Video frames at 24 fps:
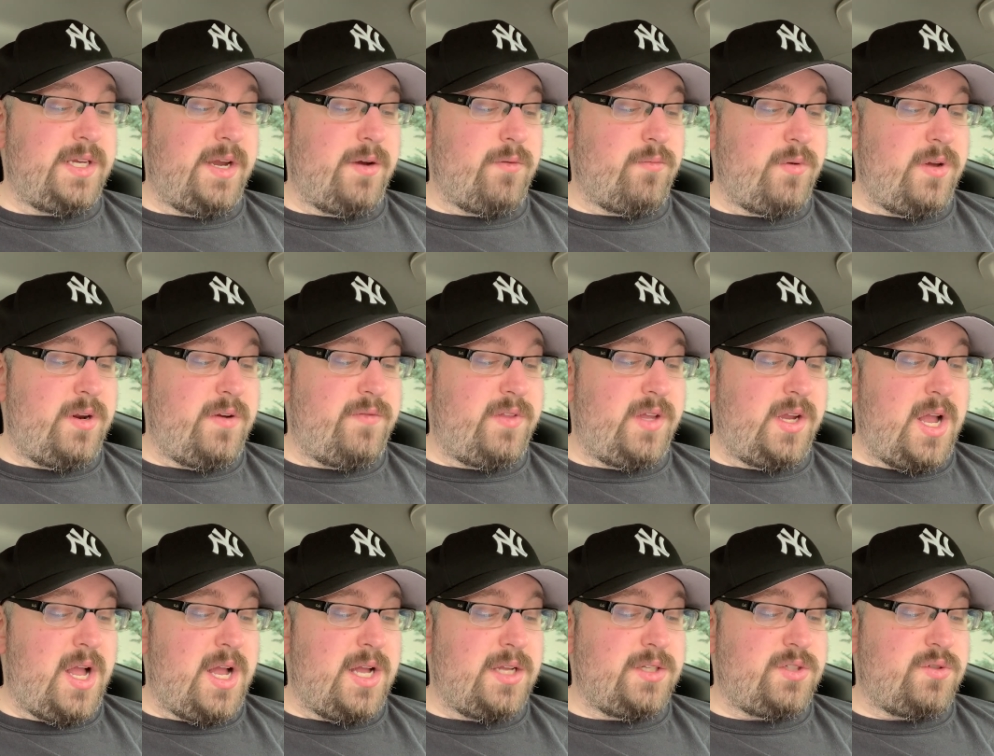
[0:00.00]
to get rid of
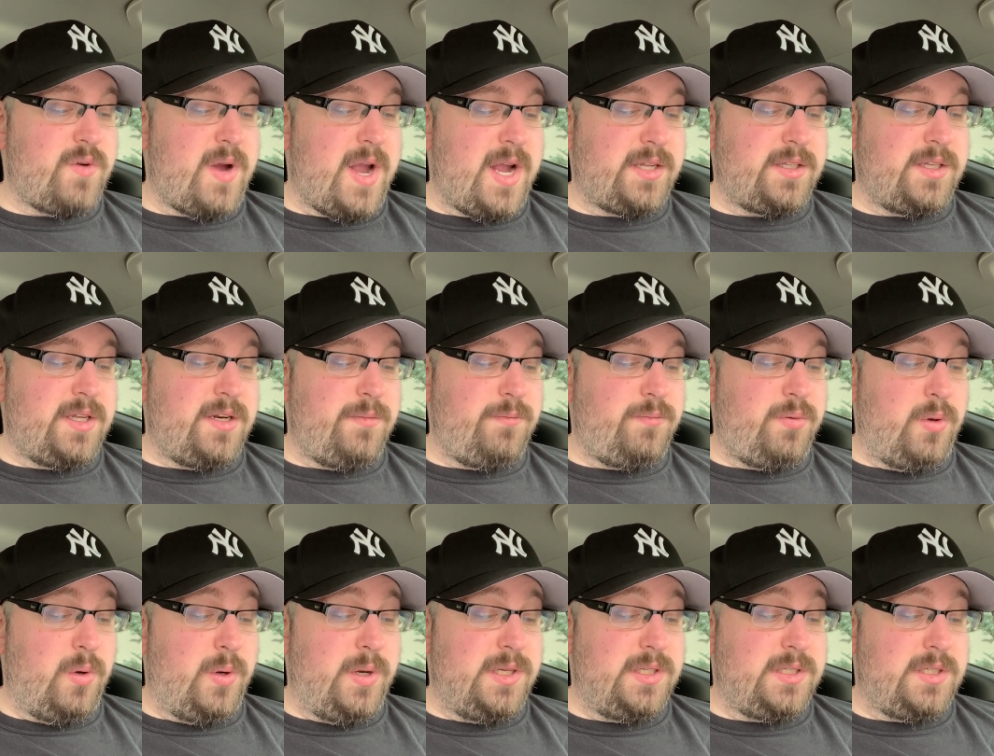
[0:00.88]
the contracted
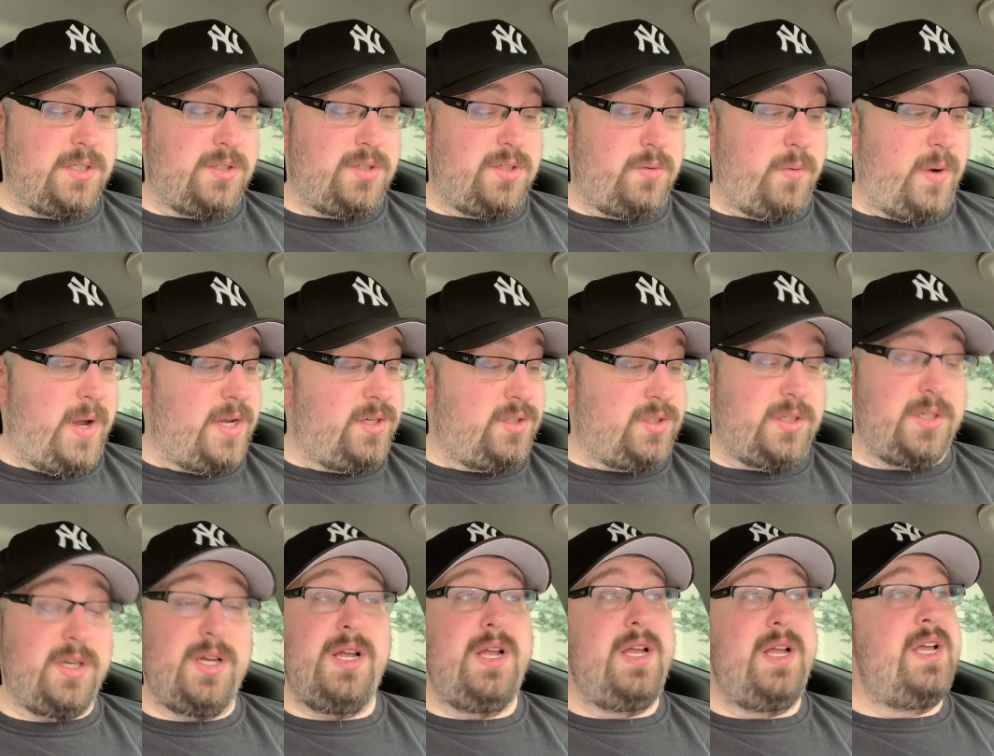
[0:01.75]
employee
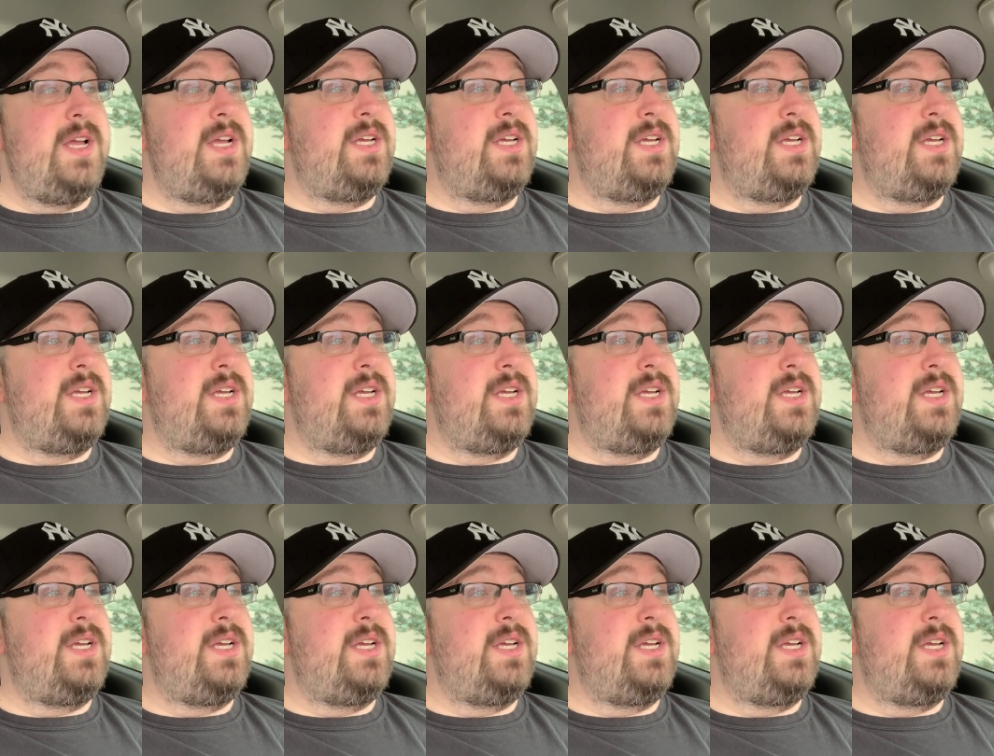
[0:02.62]
situation.